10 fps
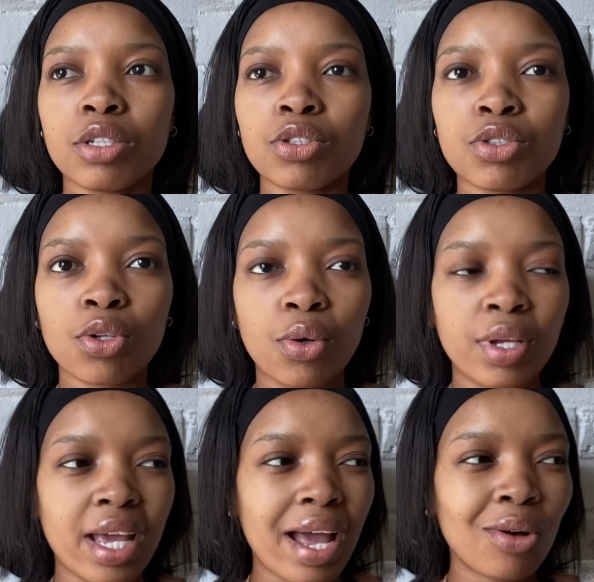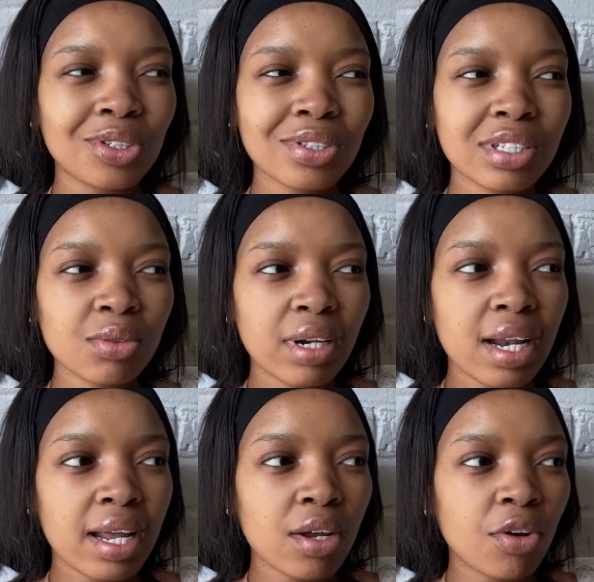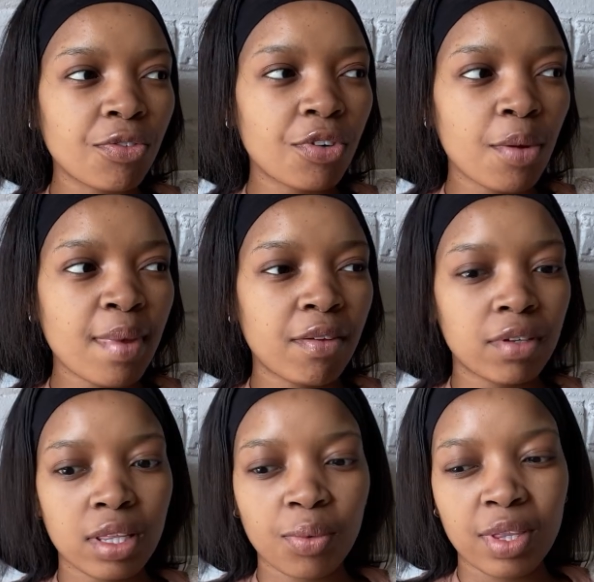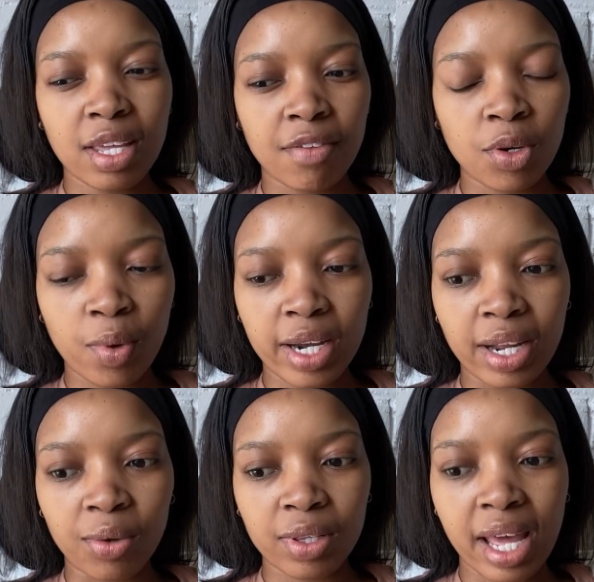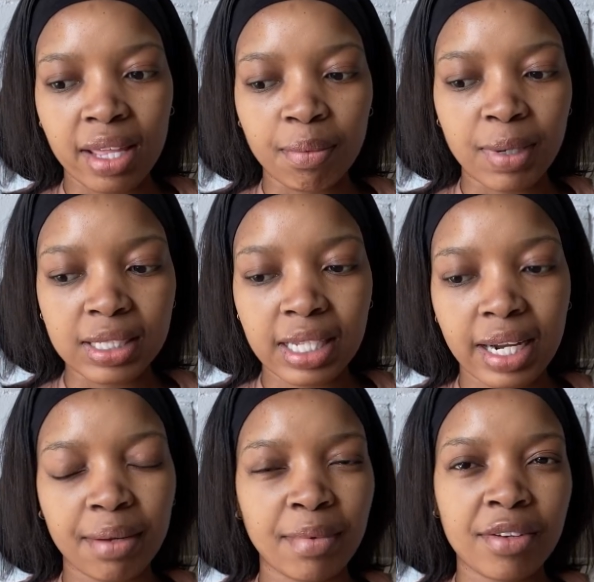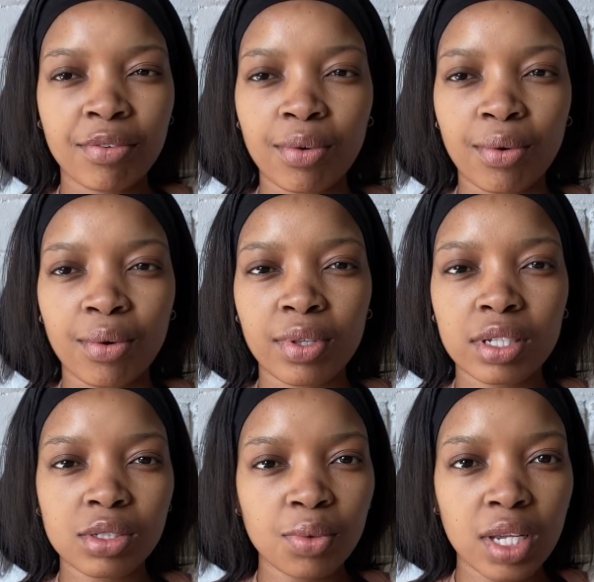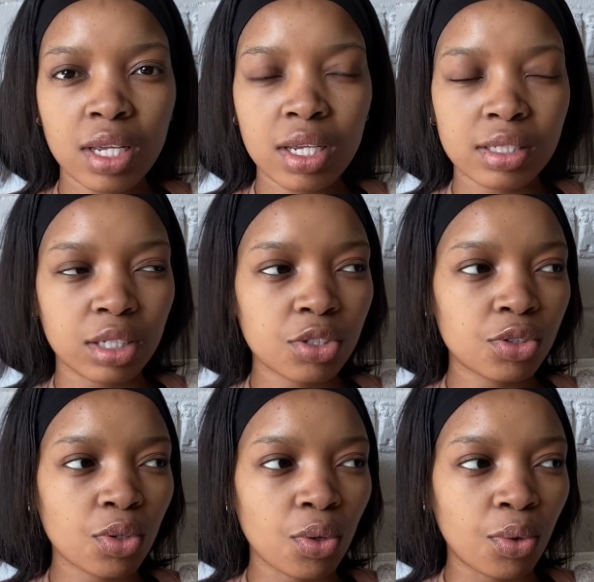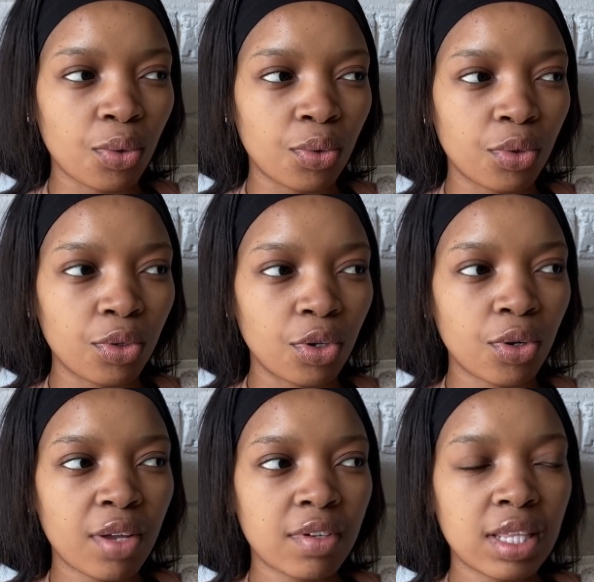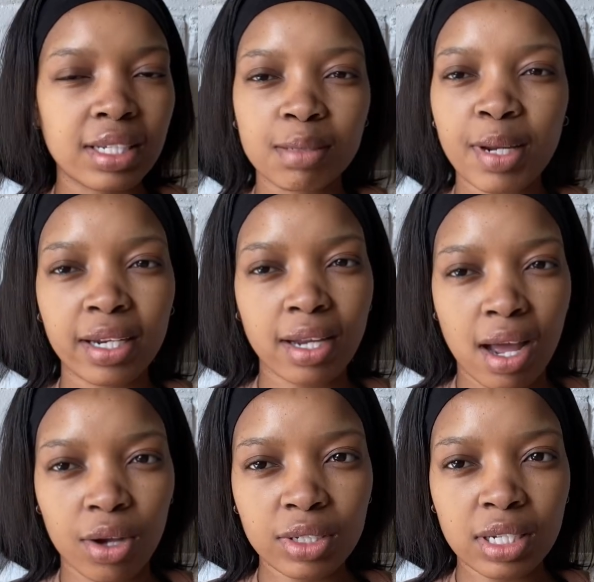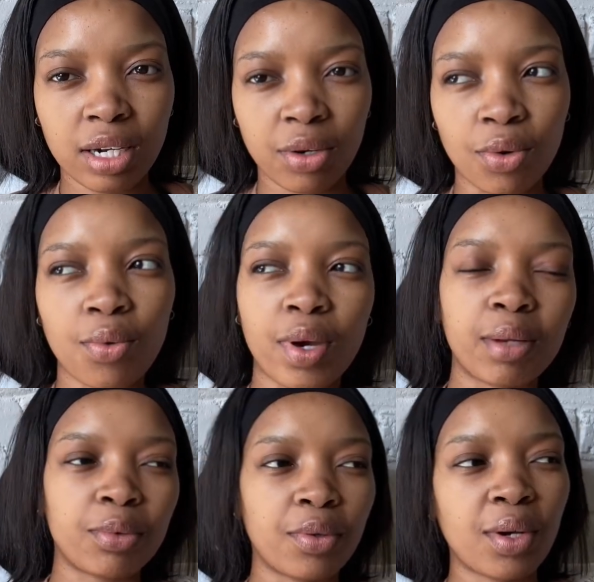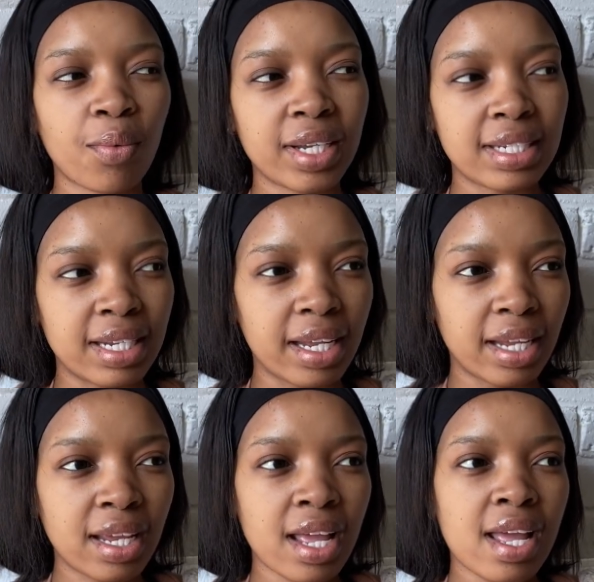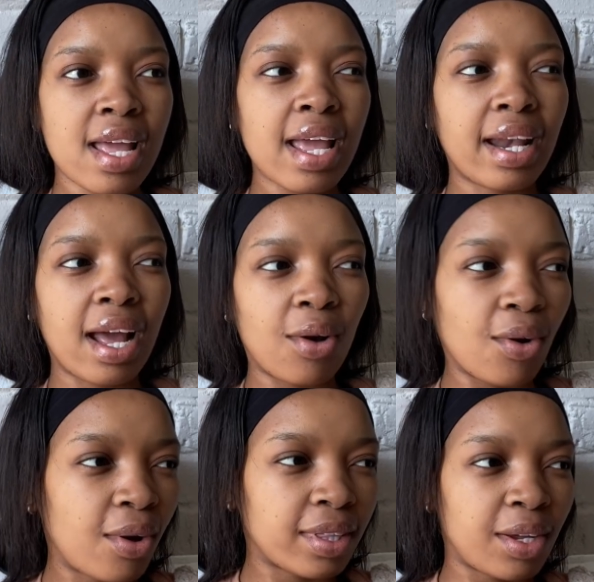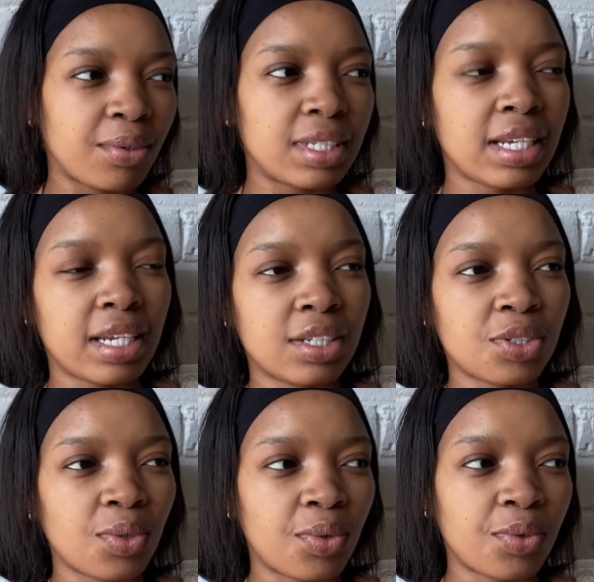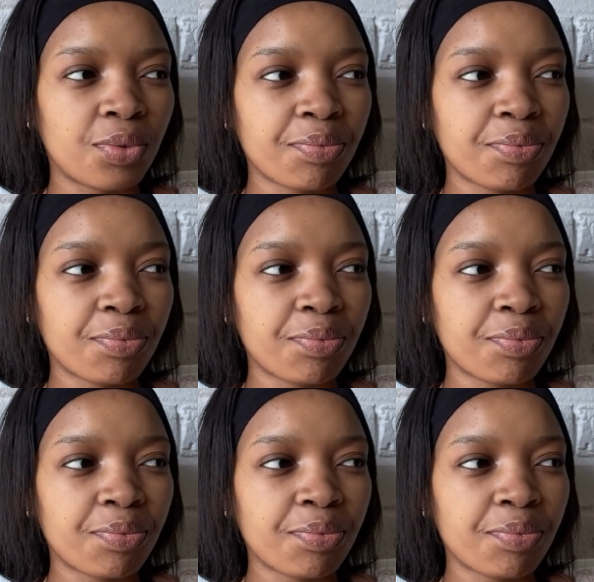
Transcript: So yeah, I also just want to like confirm everything with everyone, like all the other plans that I had made for this week, just so you know everything is planned out and I know what I'm doing what day and how long that would take, so